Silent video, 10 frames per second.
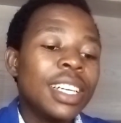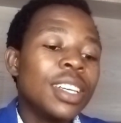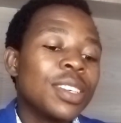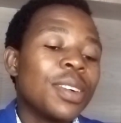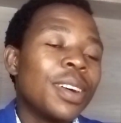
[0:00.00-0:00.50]

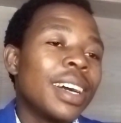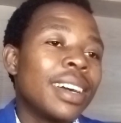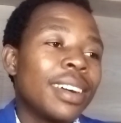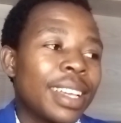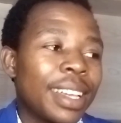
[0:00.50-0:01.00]
so
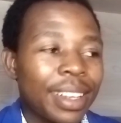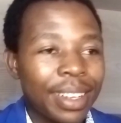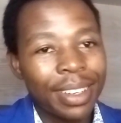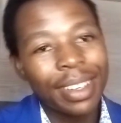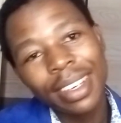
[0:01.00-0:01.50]
uh, okay,
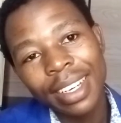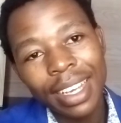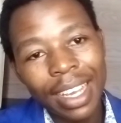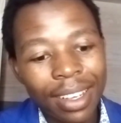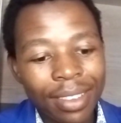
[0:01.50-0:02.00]

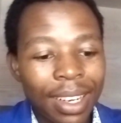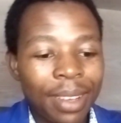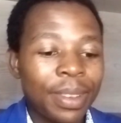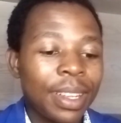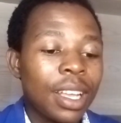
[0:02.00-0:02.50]
uh,
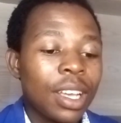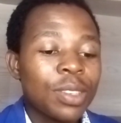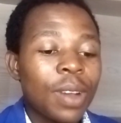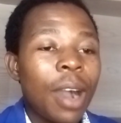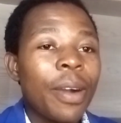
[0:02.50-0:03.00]
to
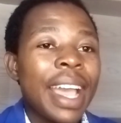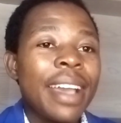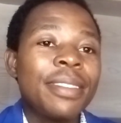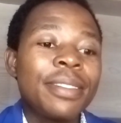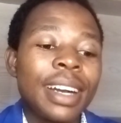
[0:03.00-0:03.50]
So
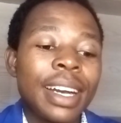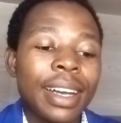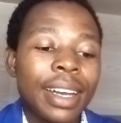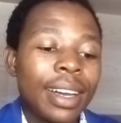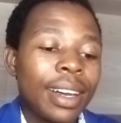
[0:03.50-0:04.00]
however,
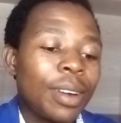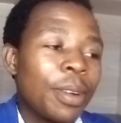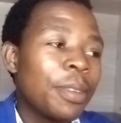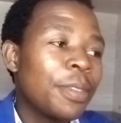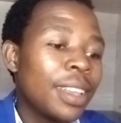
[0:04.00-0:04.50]
uh,
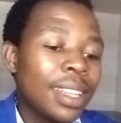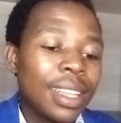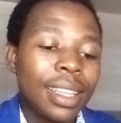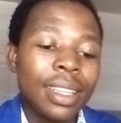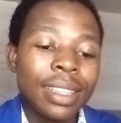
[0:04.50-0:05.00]

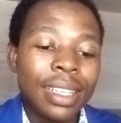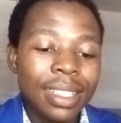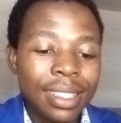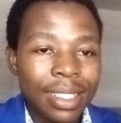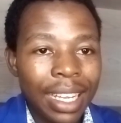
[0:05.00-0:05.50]
within
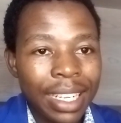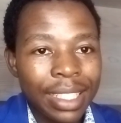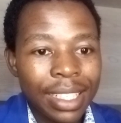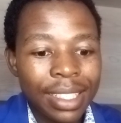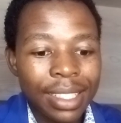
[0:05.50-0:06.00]
these
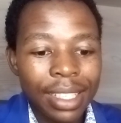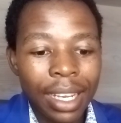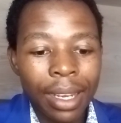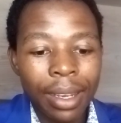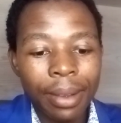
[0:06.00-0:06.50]
challenges
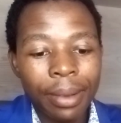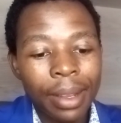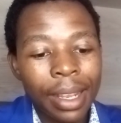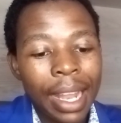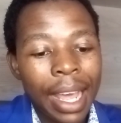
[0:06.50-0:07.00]
uh,
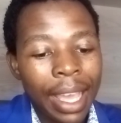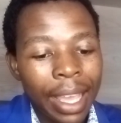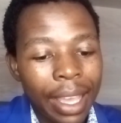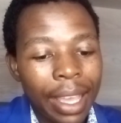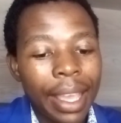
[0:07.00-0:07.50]

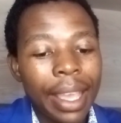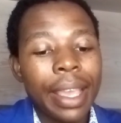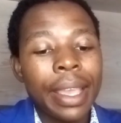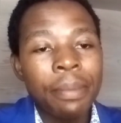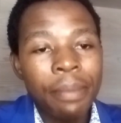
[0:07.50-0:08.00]
lie
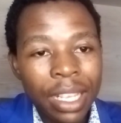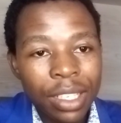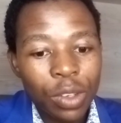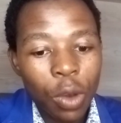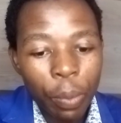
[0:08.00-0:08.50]

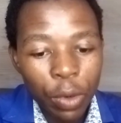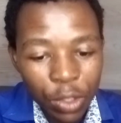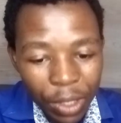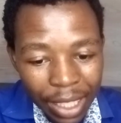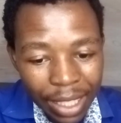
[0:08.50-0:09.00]
immense
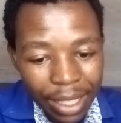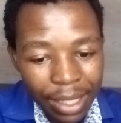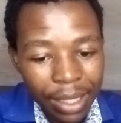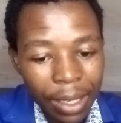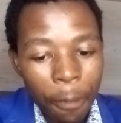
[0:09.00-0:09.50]

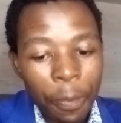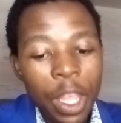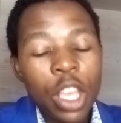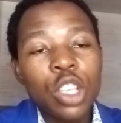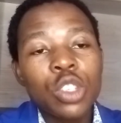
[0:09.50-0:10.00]
opportunities.
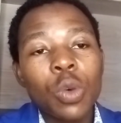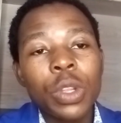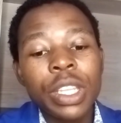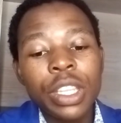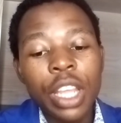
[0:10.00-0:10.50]
So
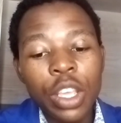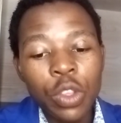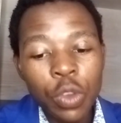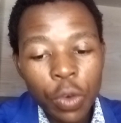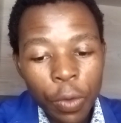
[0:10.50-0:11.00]
the
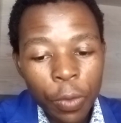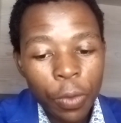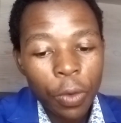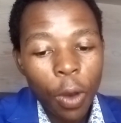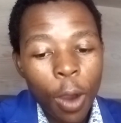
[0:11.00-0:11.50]

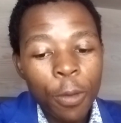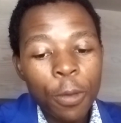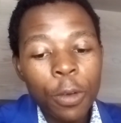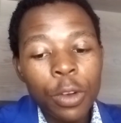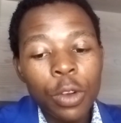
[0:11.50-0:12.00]
youth,
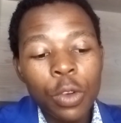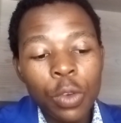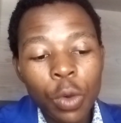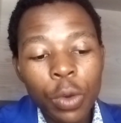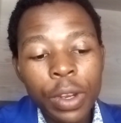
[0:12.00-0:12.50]
often
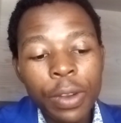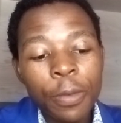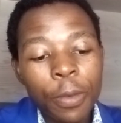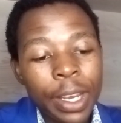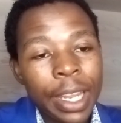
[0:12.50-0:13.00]
known
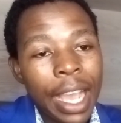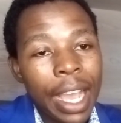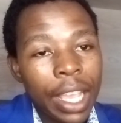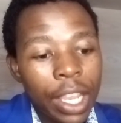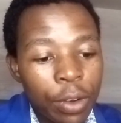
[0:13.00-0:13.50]
for
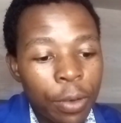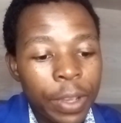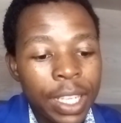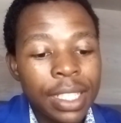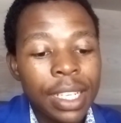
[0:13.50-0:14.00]
their
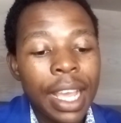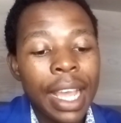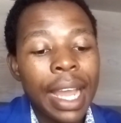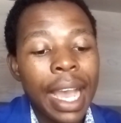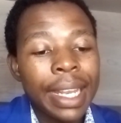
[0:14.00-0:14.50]
innovation
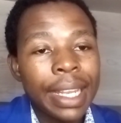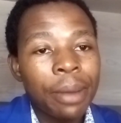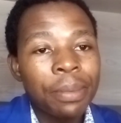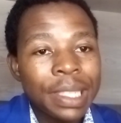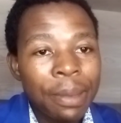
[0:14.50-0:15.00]
and
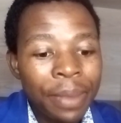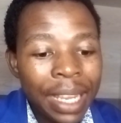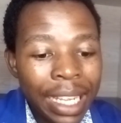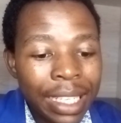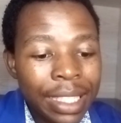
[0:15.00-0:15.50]

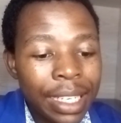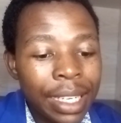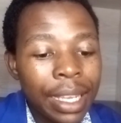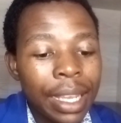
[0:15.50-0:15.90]
adaptability,